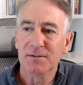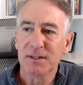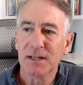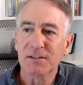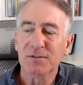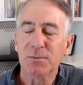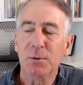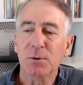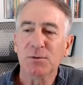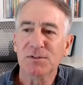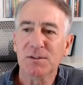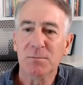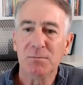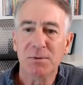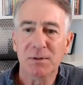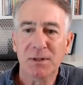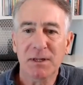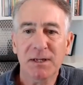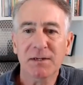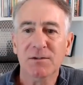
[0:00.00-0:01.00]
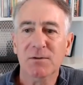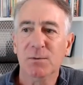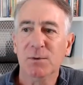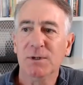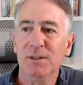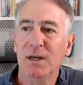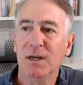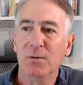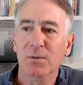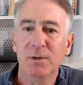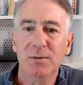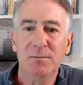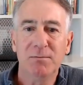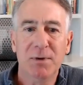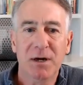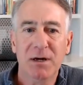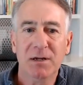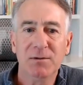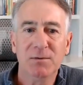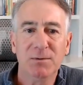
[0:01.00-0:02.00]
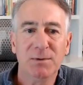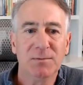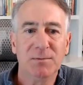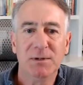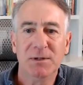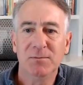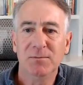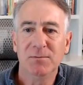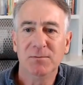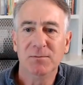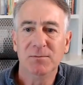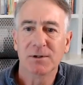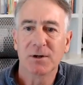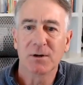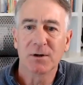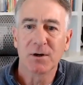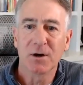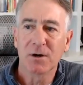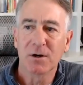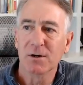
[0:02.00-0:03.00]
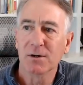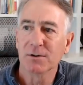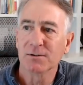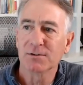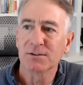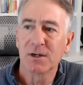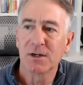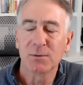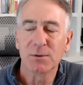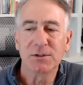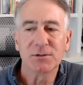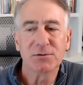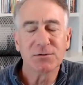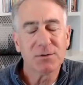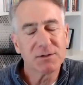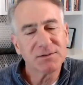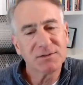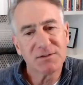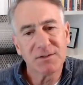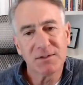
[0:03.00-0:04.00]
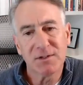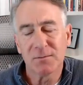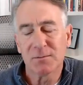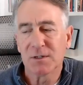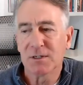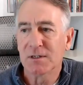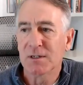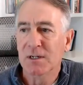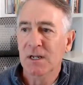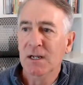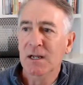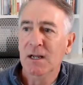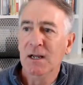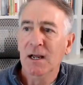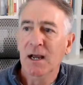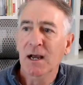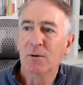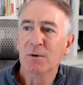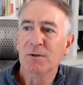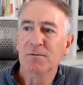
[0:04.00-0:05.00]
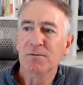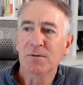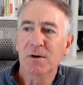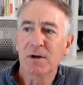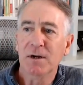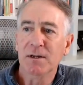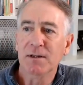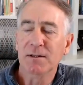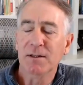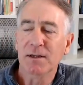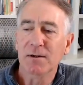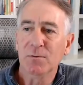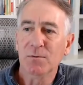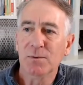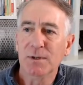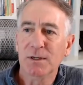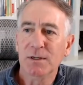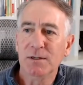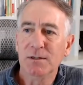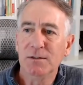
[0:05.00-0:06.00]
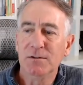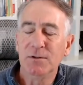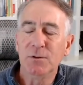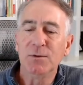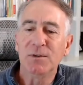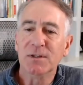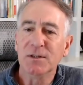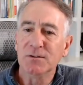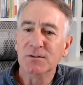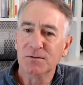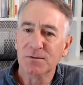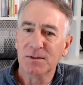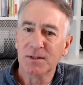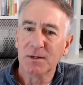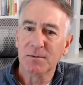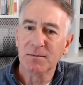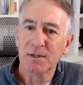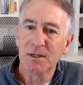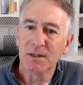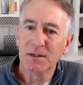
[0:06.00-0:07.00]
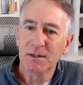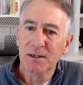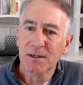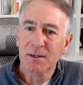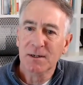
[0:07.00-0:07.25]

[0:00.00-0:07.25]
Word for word: And that's supposed to blend with how we bond with people in our hearts, how we trust them, and how we find that we do things for them that